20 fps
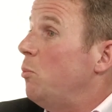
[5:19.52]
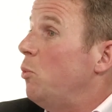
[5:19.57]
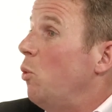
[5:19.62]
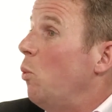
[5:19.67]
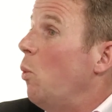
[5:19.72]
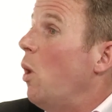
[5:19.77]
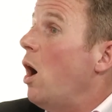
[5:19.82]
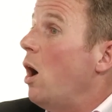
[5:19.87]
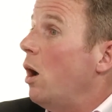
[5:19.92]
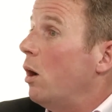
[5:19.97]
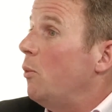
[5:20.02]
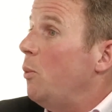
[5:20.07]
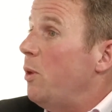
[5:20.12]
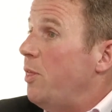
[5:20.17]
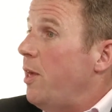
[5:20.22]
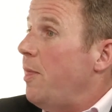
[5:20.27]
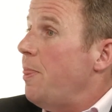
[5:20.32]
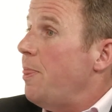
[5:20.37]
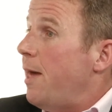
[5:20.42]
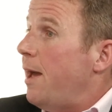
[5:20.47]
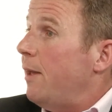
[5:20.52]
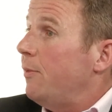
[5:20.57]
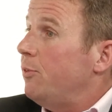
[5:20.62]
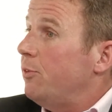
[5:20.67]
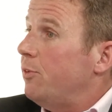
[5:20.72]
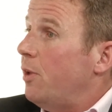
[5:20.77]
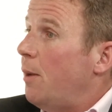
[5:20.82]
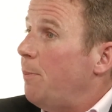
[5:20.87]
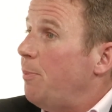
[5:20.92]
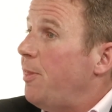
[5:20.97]
will work within
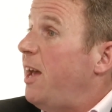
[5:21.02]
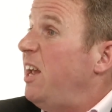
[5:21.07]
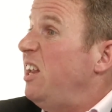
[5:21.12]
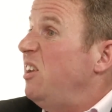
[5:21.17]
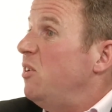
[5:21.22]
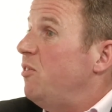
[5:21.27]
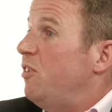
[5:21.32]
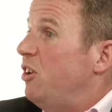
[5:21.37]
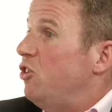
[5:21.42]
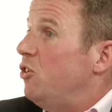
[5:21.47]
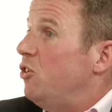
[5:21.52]
that individual